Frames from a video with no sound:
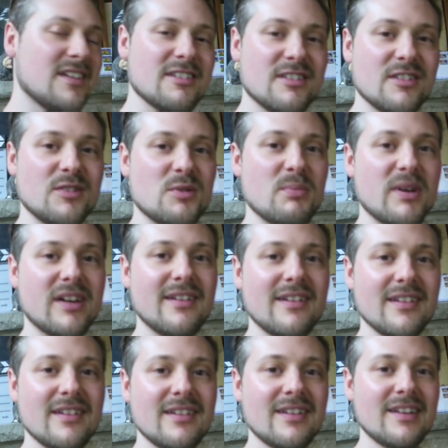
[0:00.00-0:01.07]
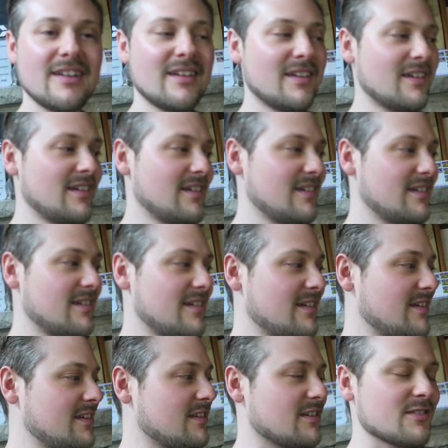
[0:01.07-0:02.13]
I'm gonna go to bed.
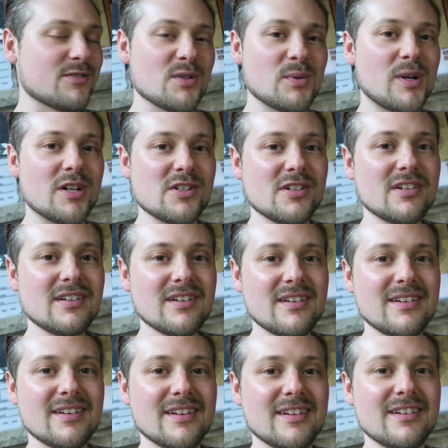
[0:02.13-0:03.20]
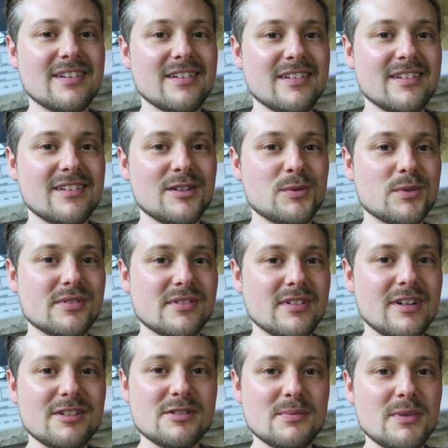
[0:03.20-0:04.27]
Thanks for watching, and uh, we'll see you
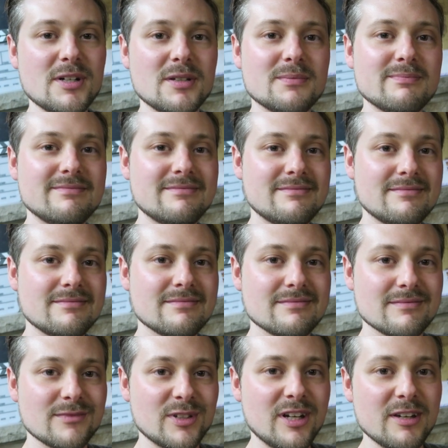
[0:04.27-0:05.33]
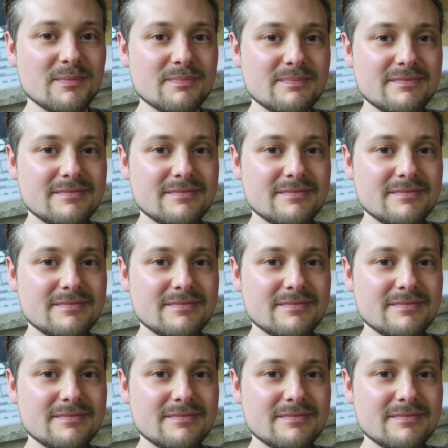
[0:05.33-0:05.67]
guys tomorrow. Good night.